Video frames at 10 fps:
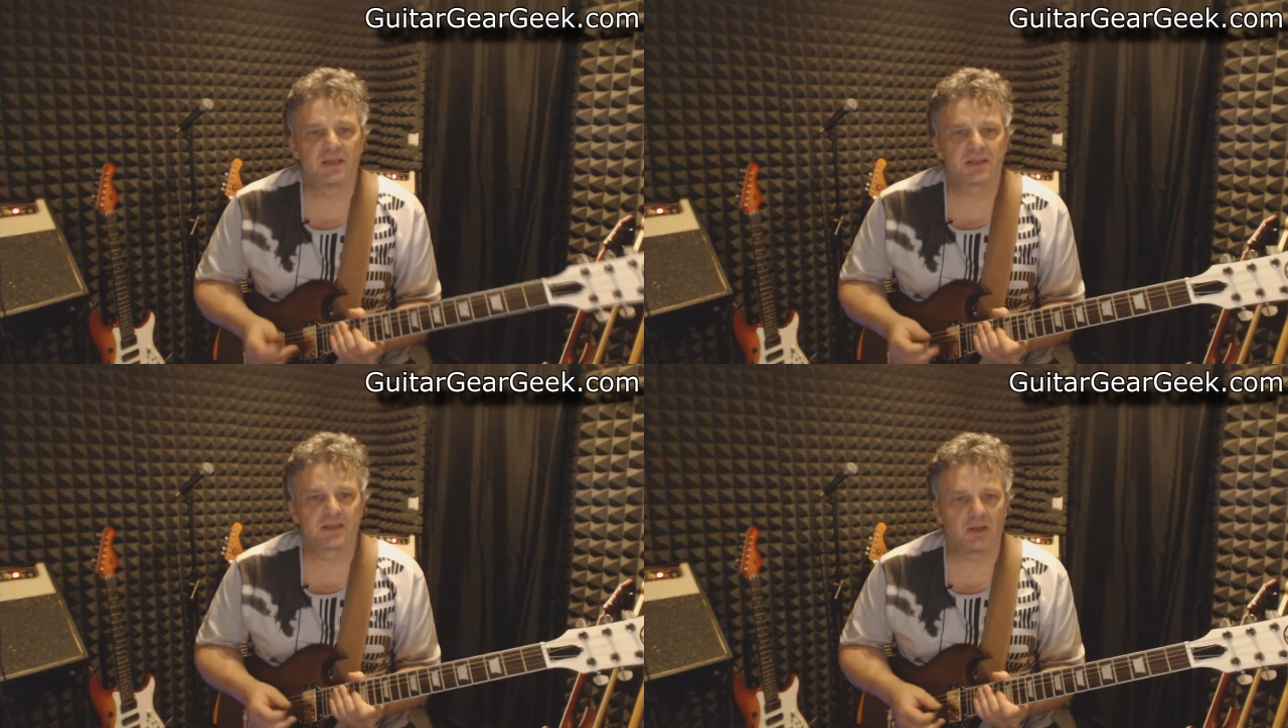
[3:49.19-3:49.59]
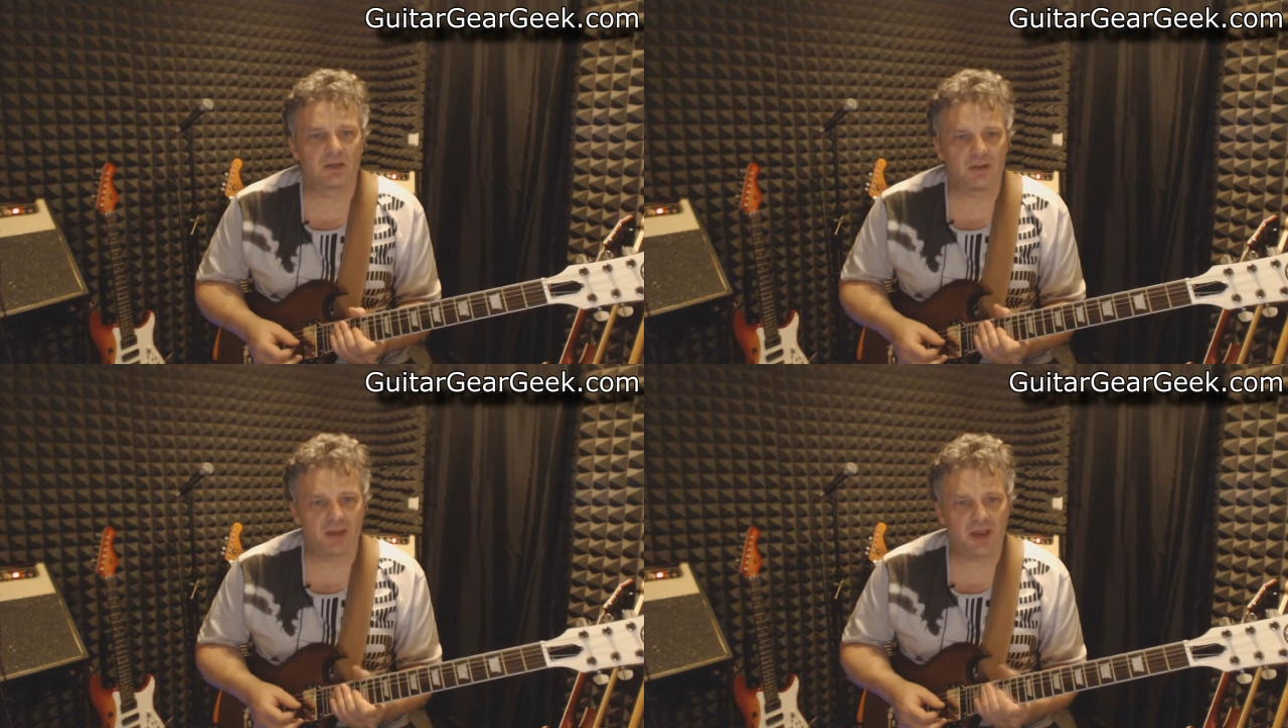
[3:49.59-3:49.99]

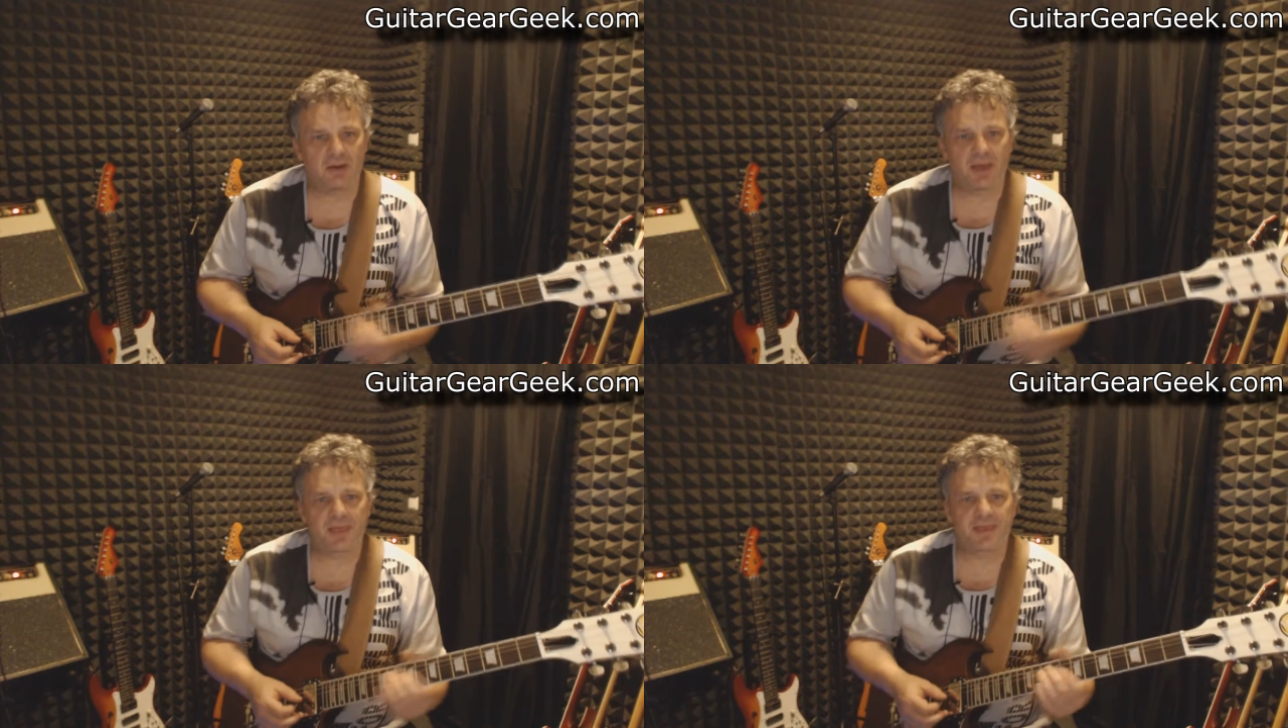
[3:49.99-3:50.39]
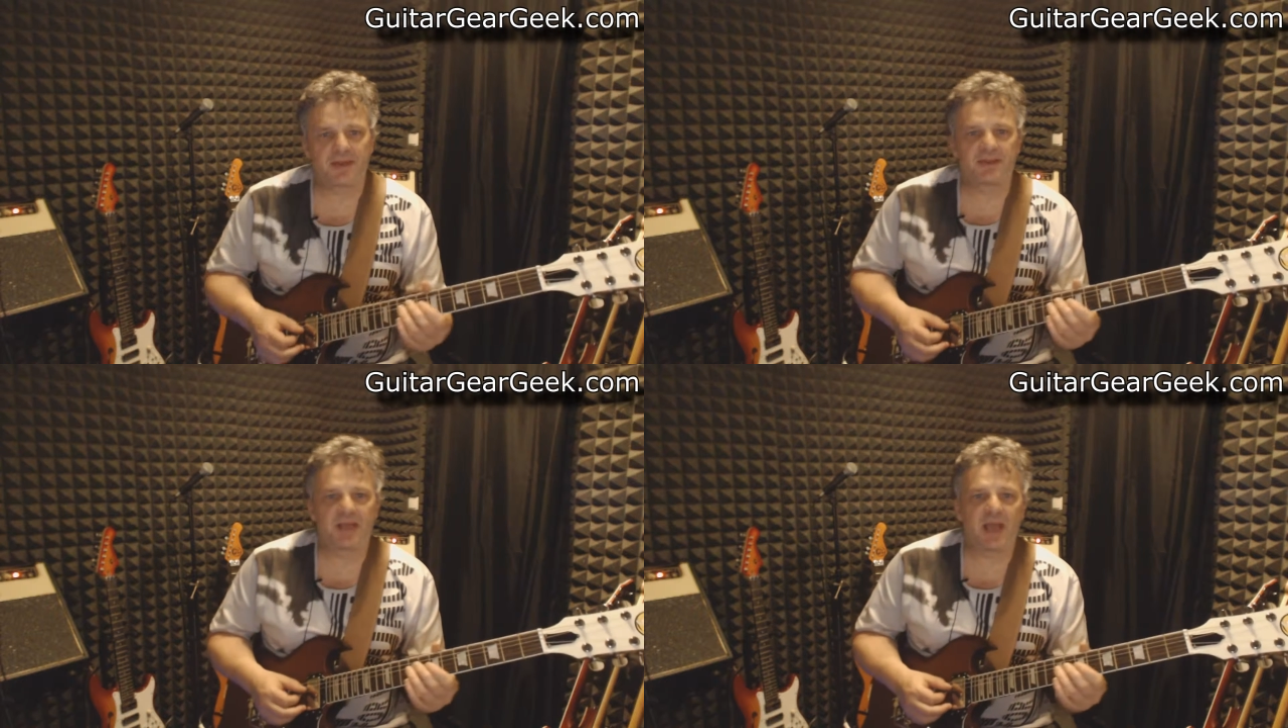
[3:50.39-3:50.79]
So here is
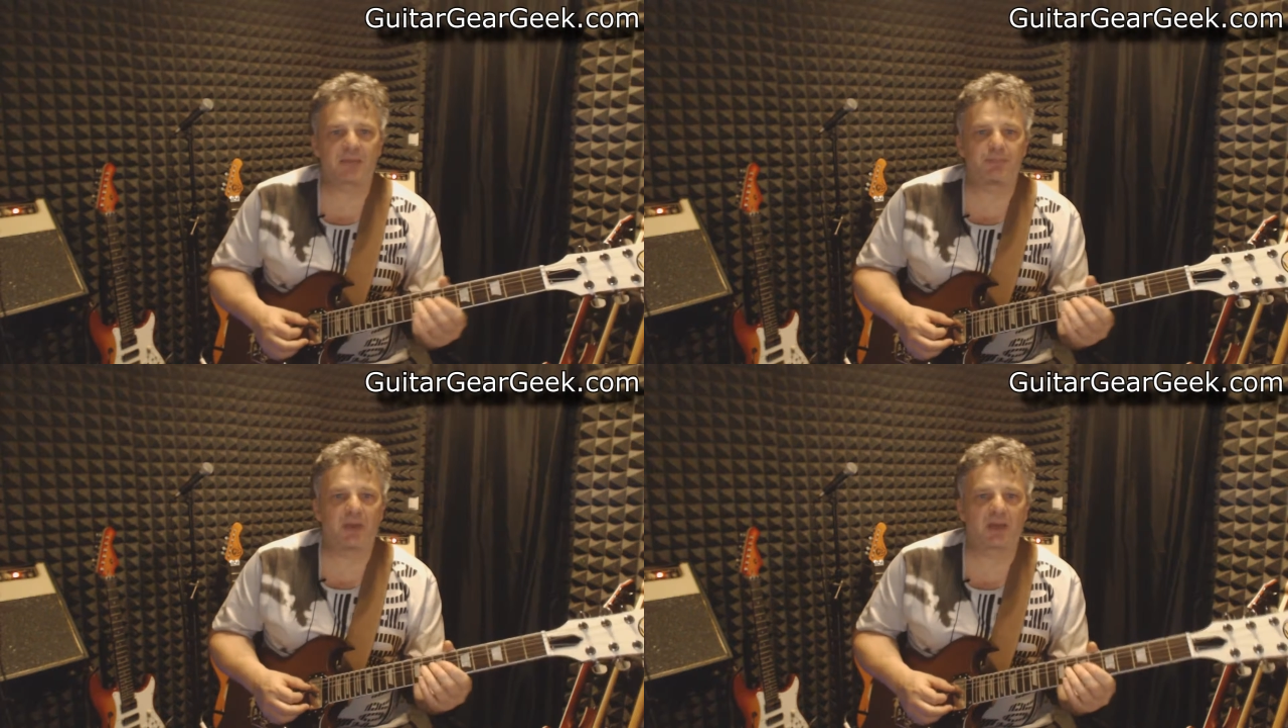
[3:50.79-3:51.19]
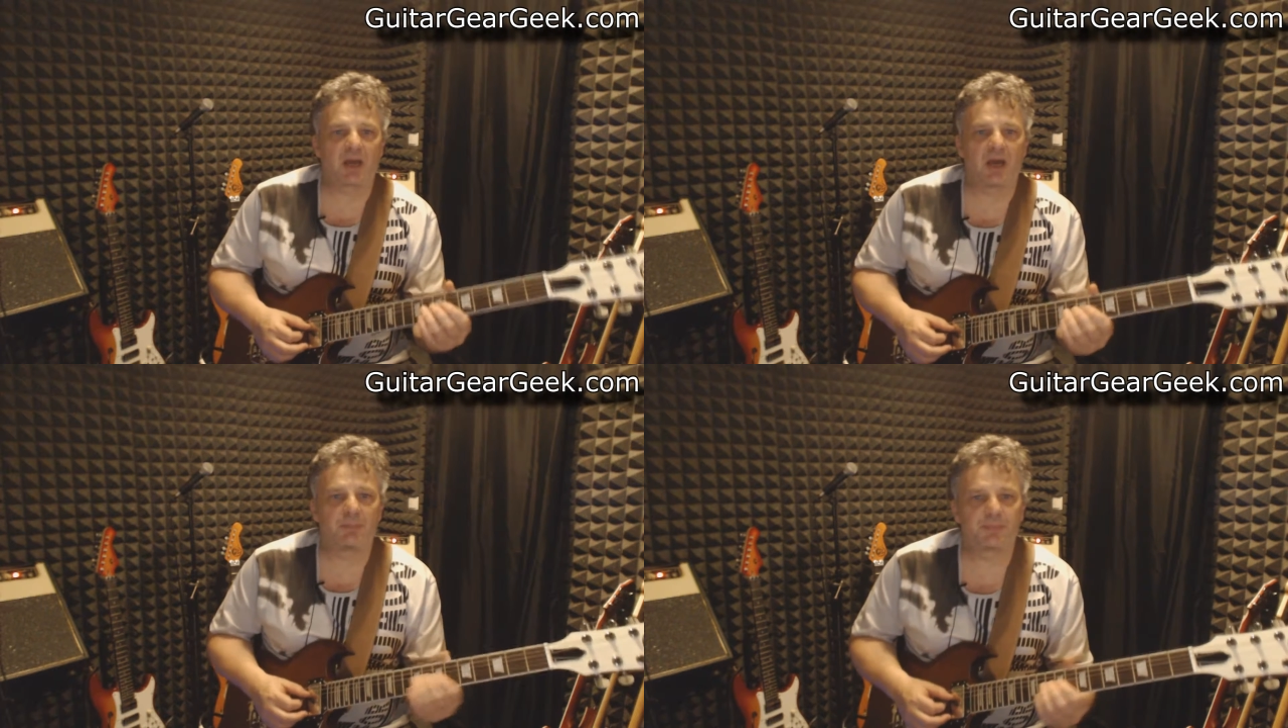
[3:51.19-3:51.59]
the neck
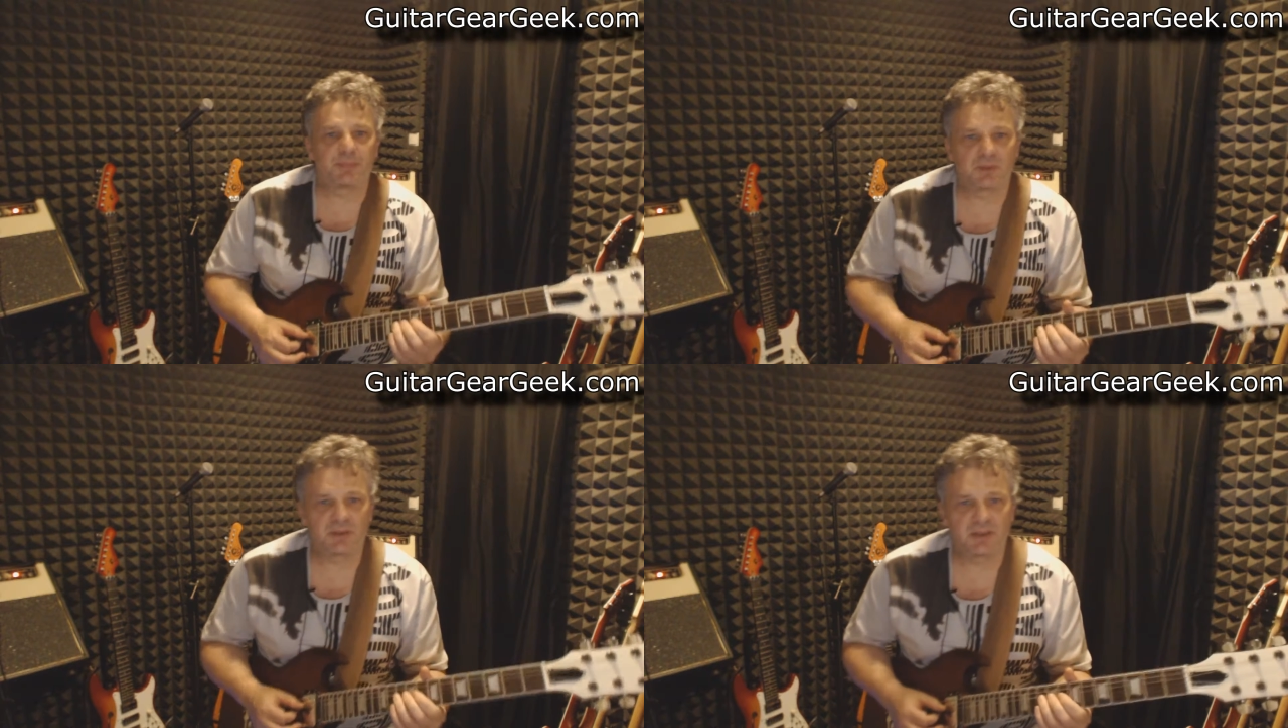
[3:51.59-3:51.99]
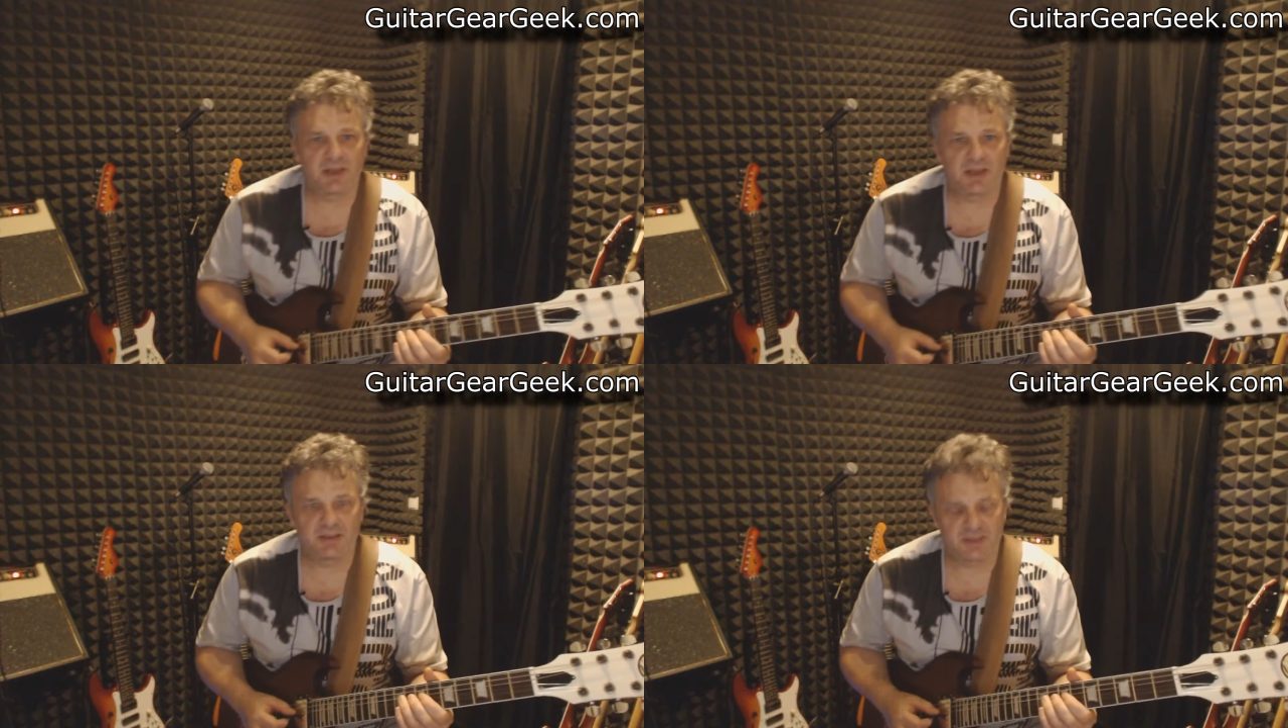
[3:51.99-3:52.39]
pickup
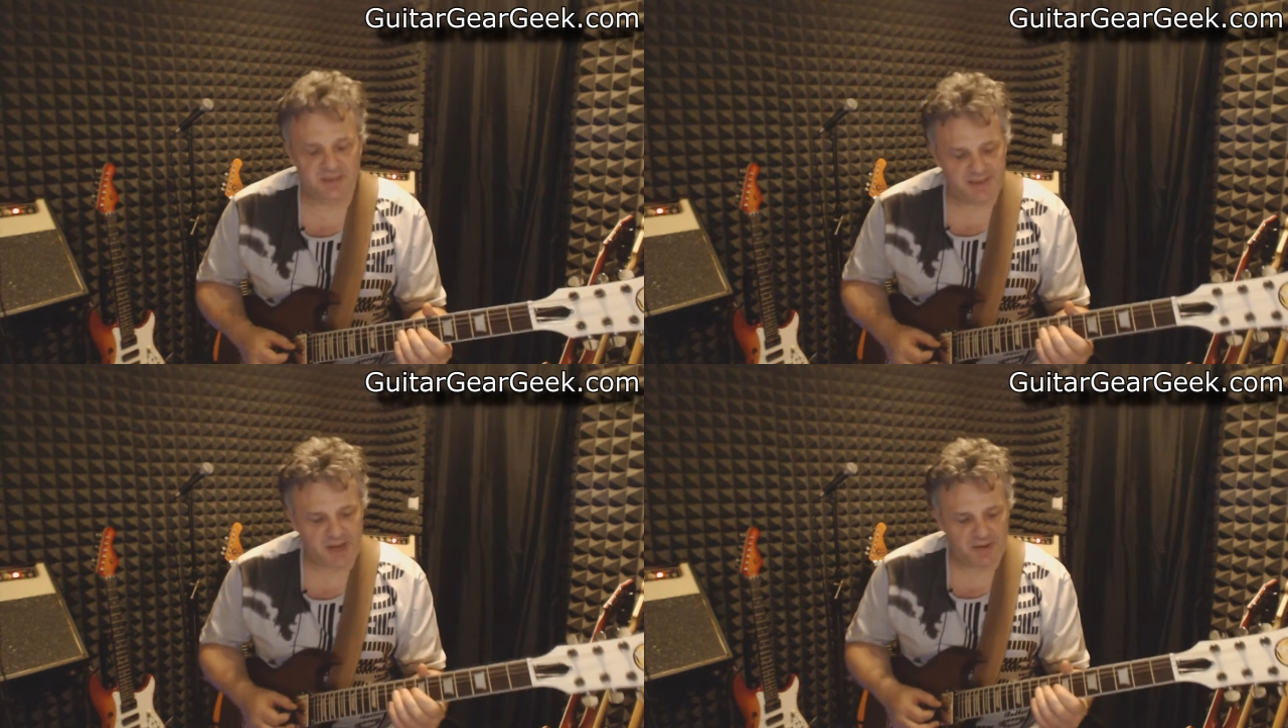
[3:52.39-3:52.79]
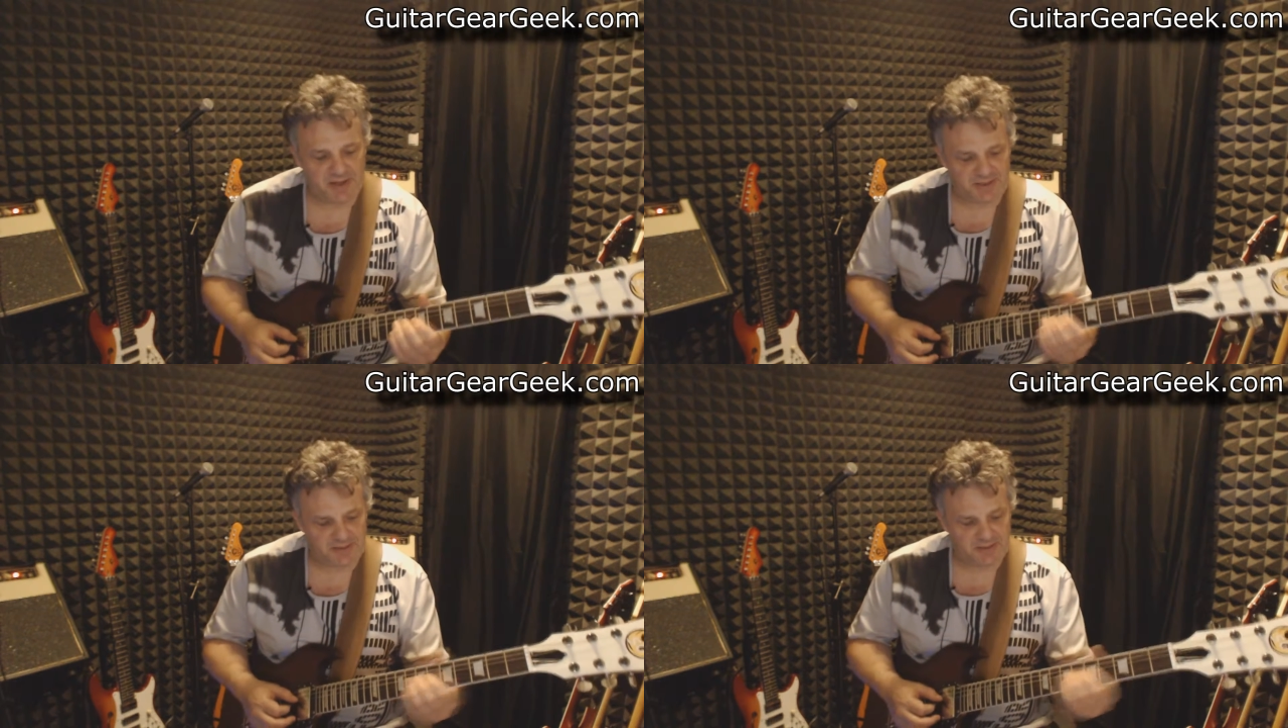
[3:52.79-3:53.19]
in
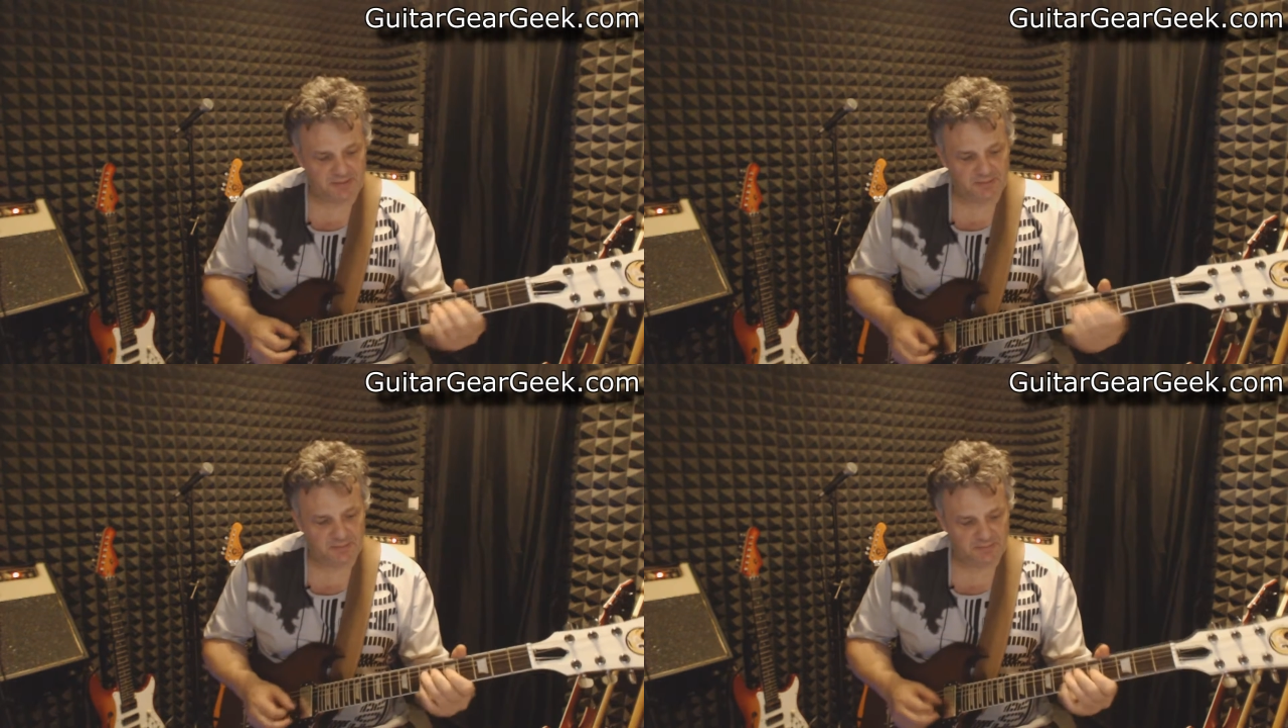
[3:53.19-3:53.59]
series.